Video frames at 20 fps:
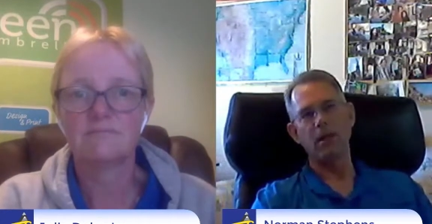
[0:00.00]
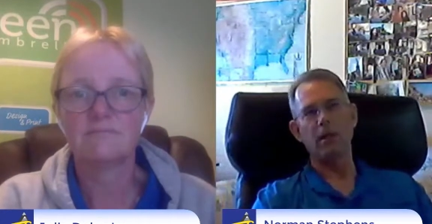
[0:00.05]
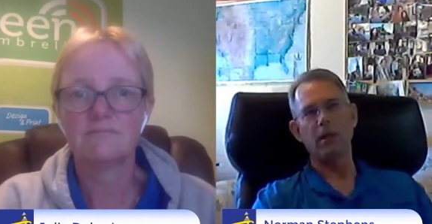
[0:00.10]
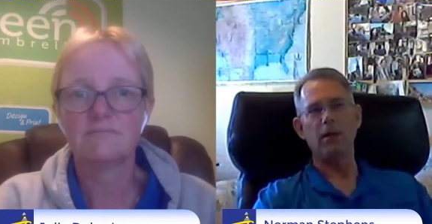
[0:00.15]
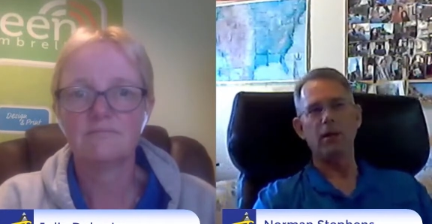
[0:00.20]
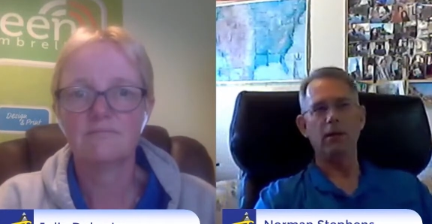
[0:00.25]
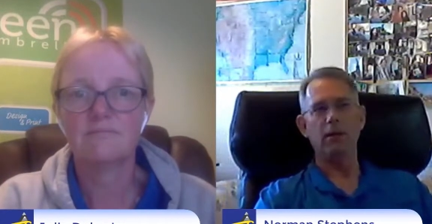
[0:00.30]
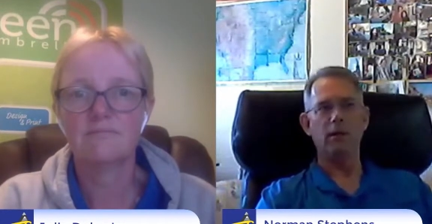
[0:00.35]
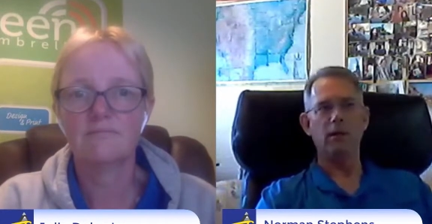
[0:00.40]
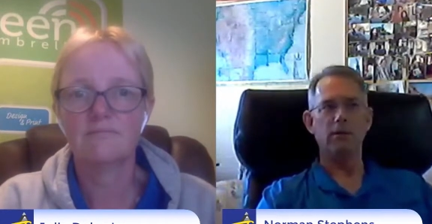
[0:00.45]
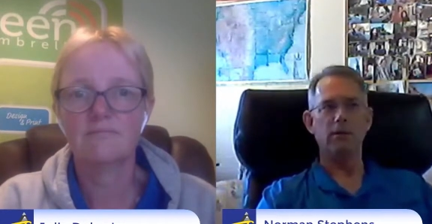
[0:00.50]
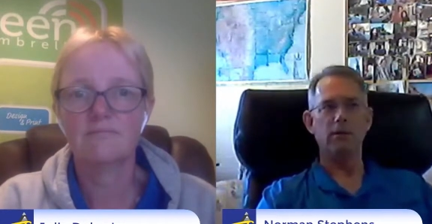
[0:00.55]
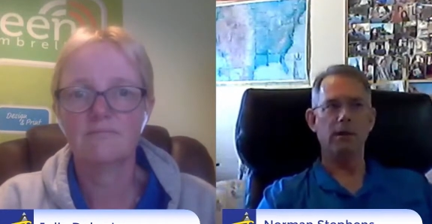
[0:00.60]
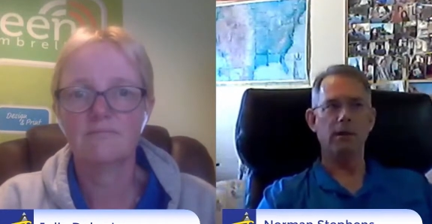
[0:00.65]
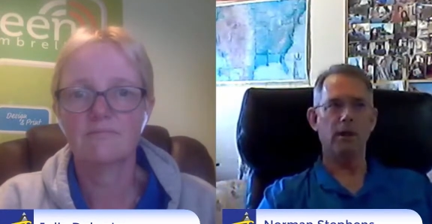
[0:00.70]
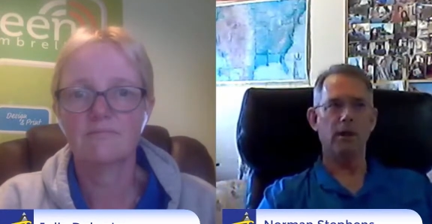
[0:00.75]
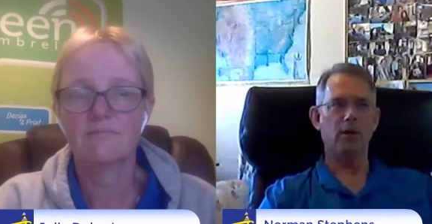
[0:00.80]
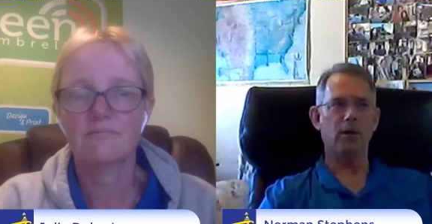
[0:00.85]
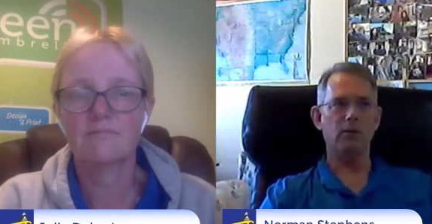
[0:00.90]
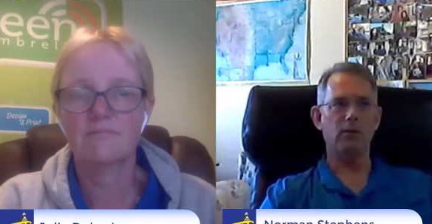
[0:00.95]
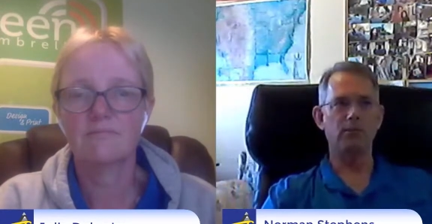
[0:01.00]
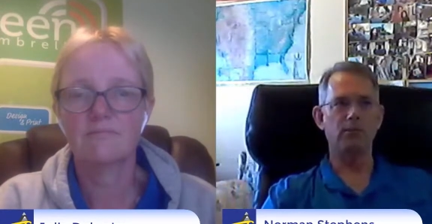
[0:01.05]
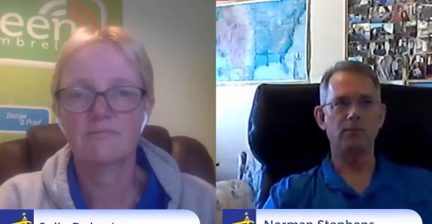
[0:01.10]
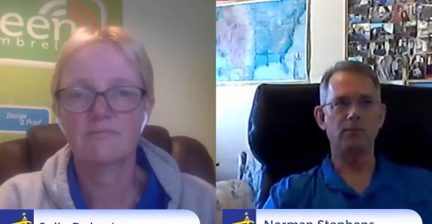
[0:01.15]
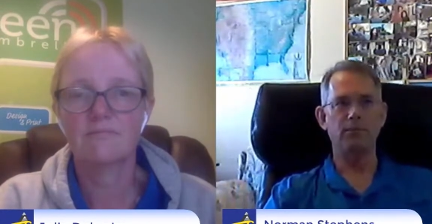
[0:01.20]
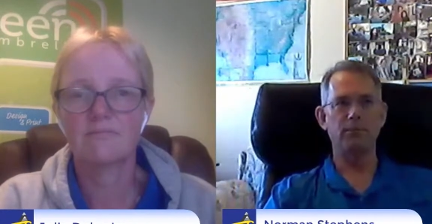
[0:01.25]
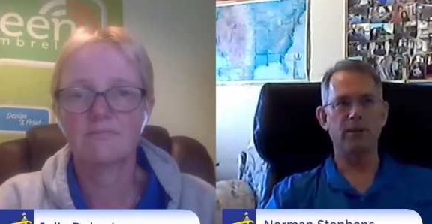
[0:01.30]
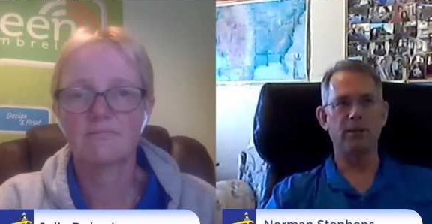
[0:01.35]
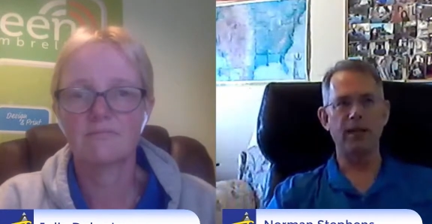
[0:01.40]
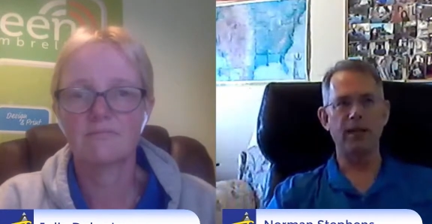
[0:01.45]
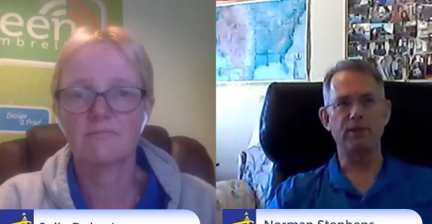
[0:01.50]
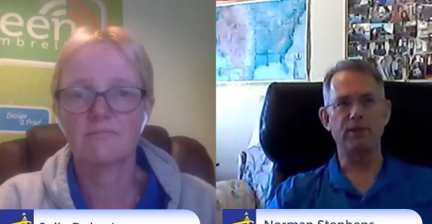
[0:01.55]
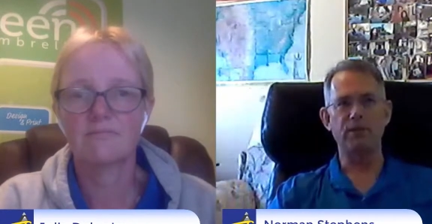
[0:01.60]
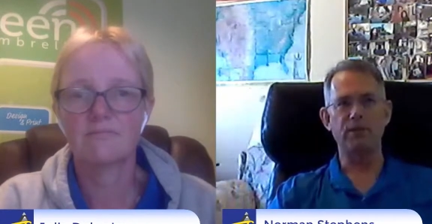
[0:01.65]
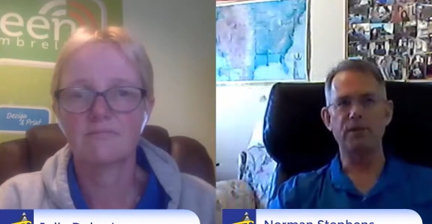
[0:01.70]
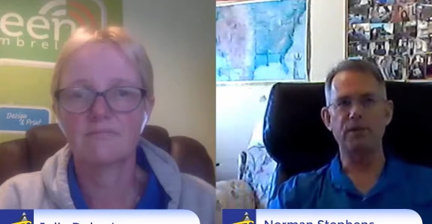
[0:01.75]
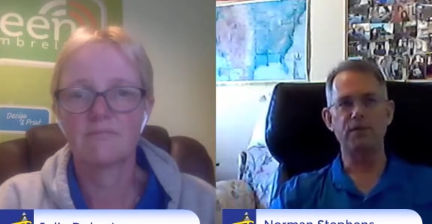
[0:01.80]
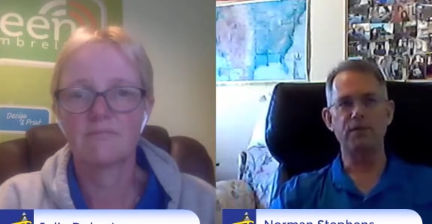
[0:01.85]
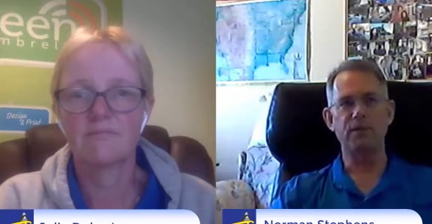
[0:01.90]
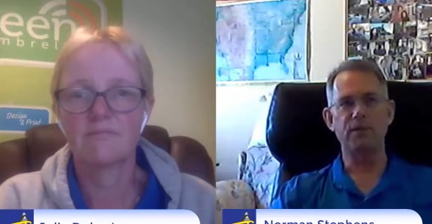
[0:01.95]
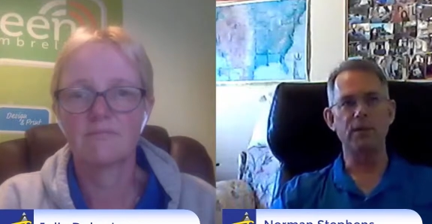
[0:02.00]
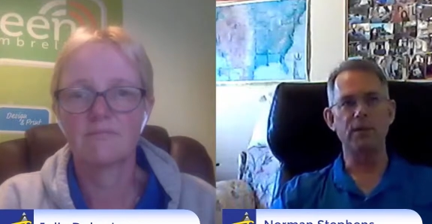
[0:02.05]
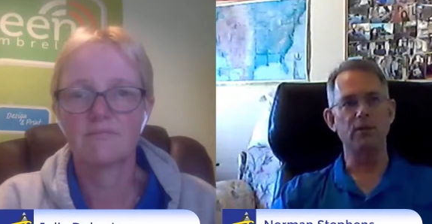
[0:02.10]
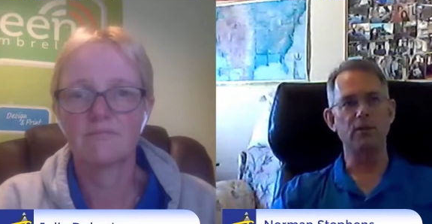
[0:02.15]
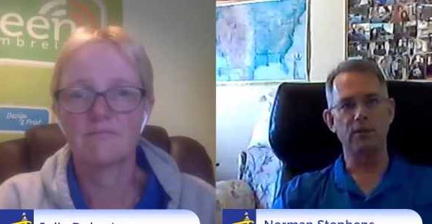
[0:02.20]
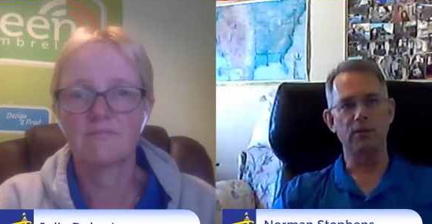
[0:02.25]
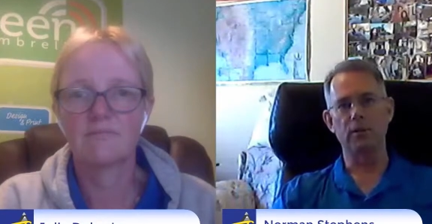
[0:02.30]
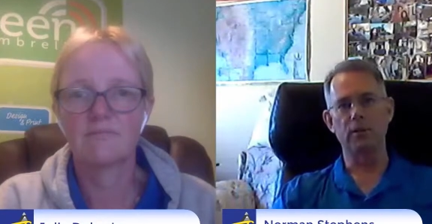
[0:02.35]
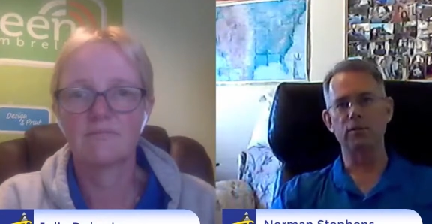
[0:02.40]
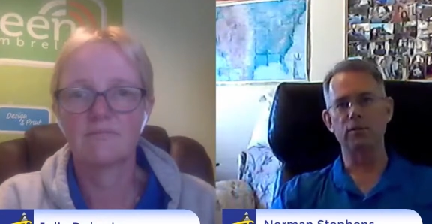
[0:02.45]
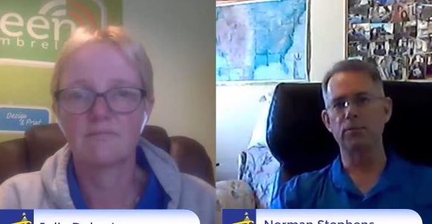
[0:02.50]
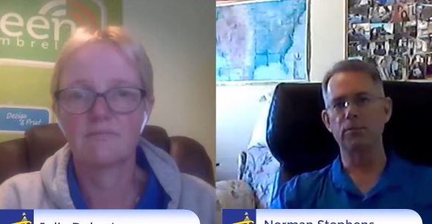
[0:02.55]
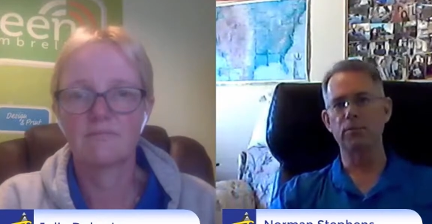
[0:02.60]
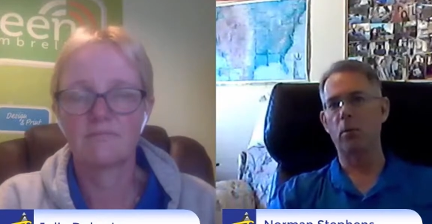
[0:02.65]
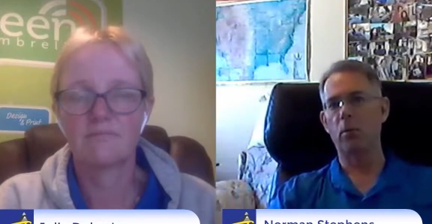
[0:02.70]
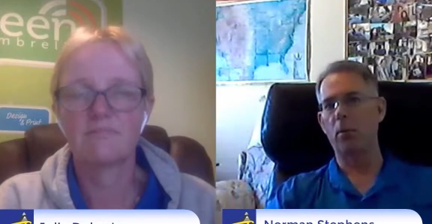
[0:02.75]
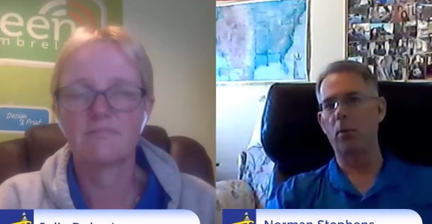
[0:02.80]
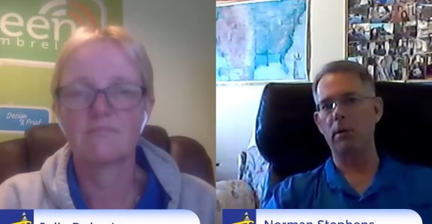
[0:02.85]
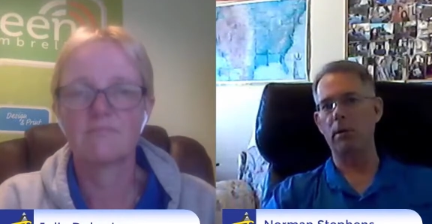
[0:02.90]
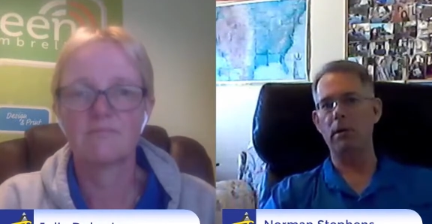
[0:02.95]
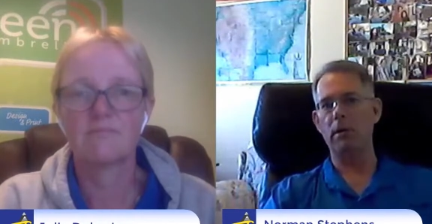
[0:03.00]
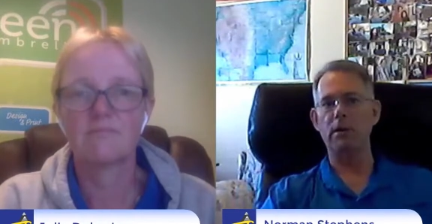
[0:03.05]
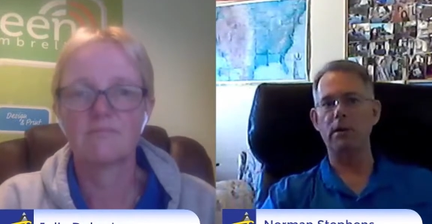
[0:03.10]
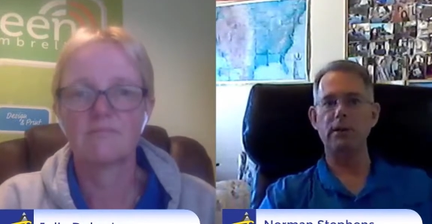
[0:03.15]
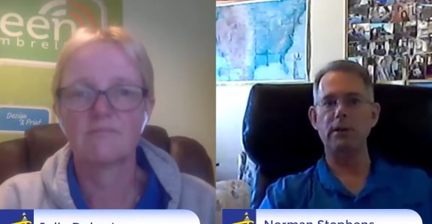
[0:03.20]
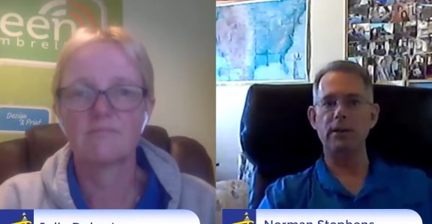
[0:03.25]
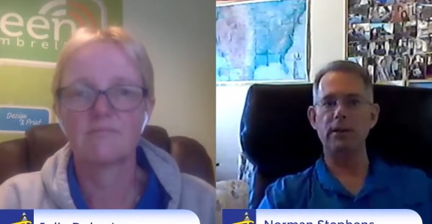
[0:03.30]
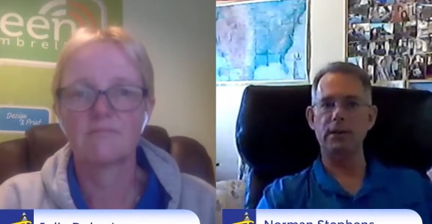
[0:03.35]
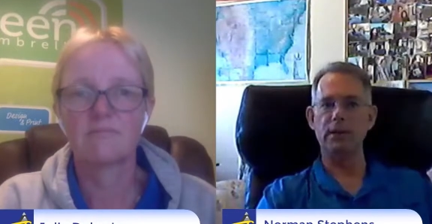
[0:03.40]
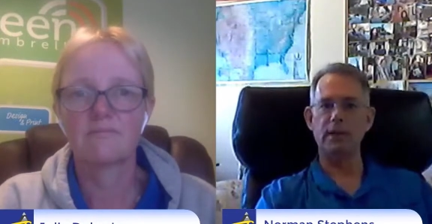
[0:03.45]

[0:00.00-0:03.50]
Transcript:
Speaker 1: oh, 10 to 15 euros more than the